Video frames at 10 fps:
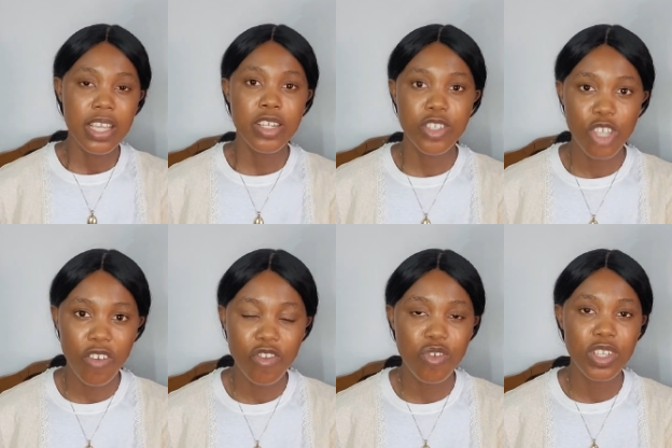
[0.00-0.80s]
the
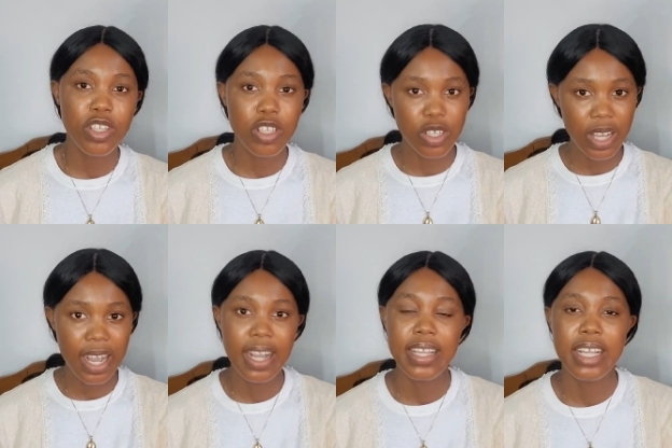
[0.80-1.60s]
soft drink is also
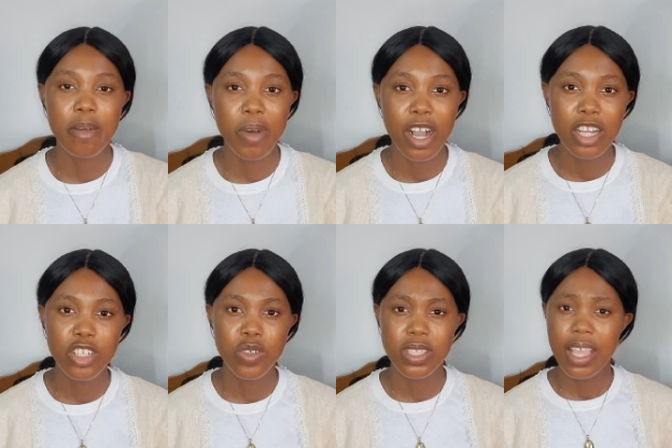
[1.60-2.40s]
high in
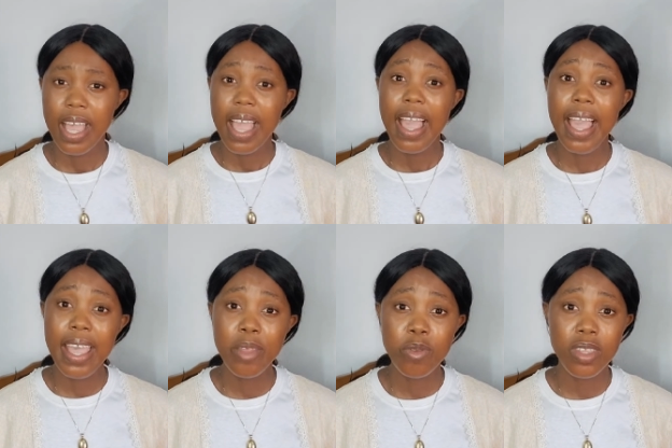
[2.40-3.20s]
carbohydrates,
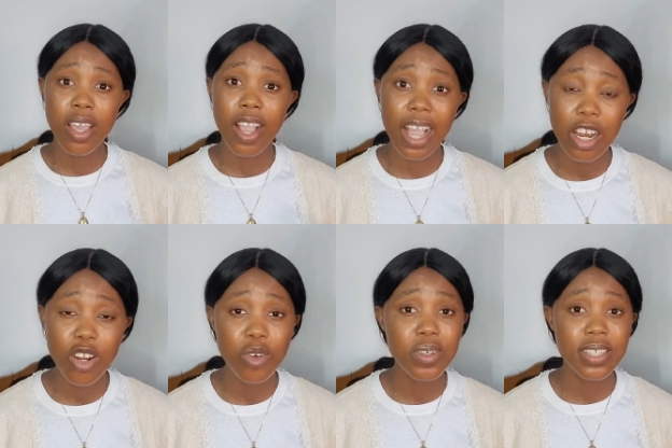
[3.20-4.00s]
and the
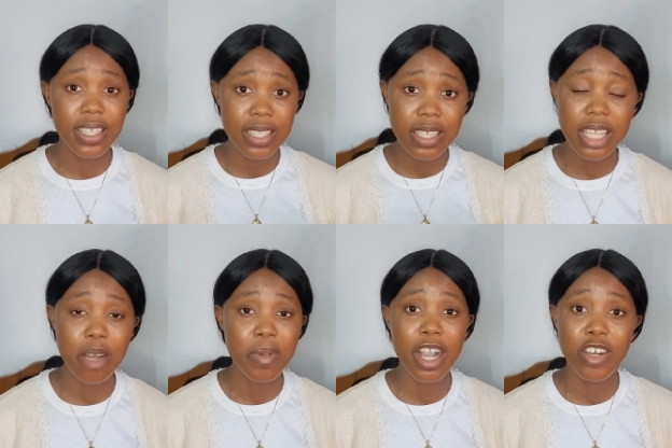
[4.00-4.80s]
calories that these
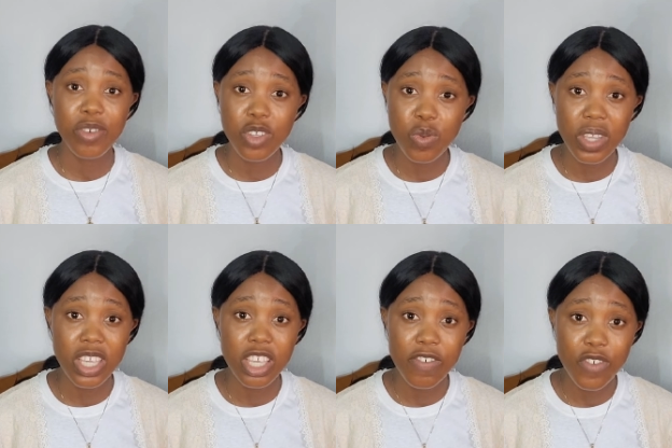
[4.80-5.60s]
carbohydrates will
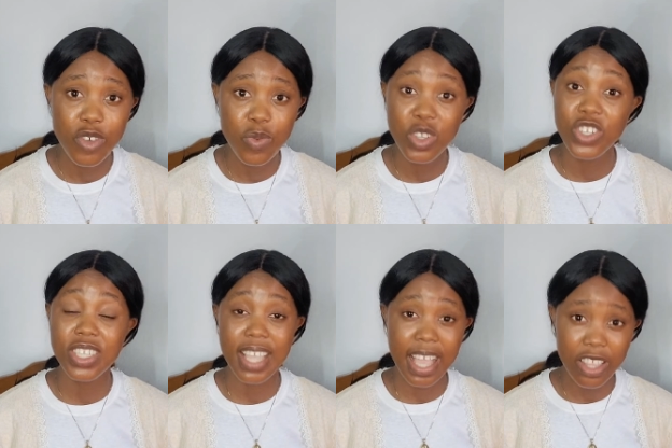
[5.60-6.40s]
give you, which
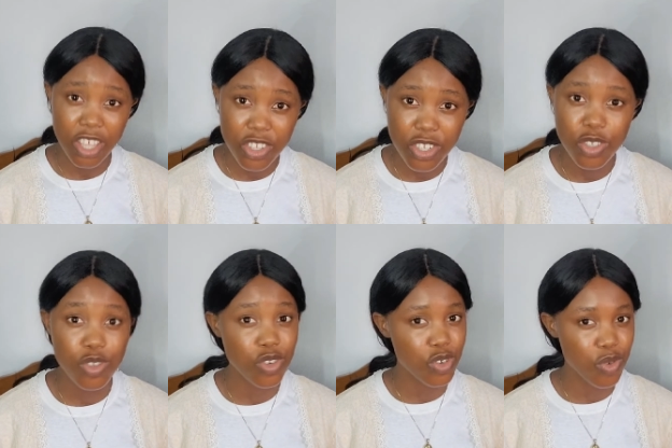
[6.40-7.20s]
is energy
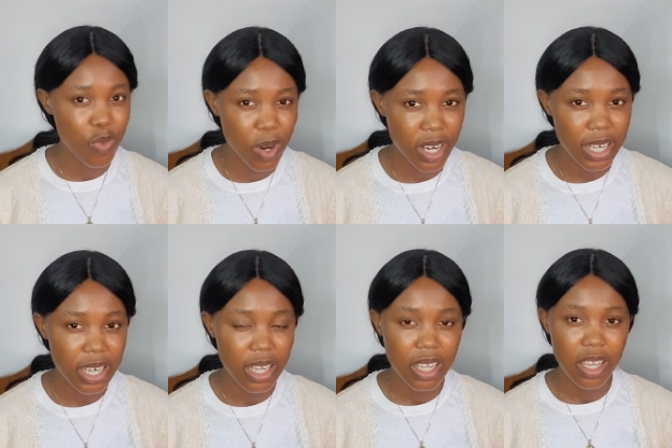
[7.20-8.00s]
to do work,